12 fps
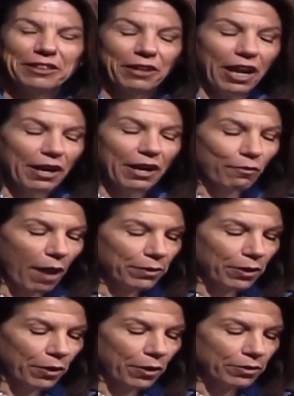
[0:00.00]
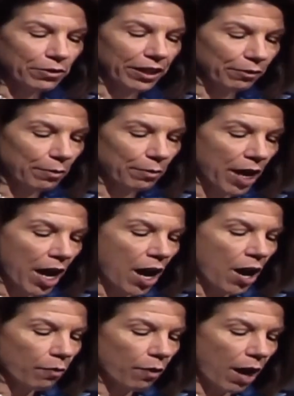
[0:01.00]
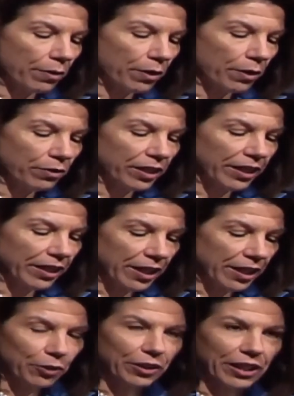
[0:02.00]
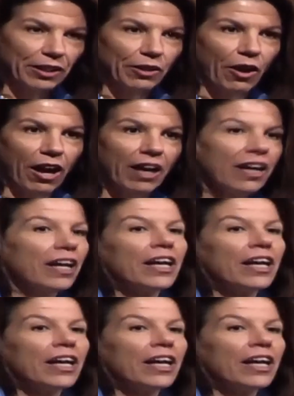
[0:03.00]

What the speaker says: I have Robert Honig from Robert Honig, Attorney at Law,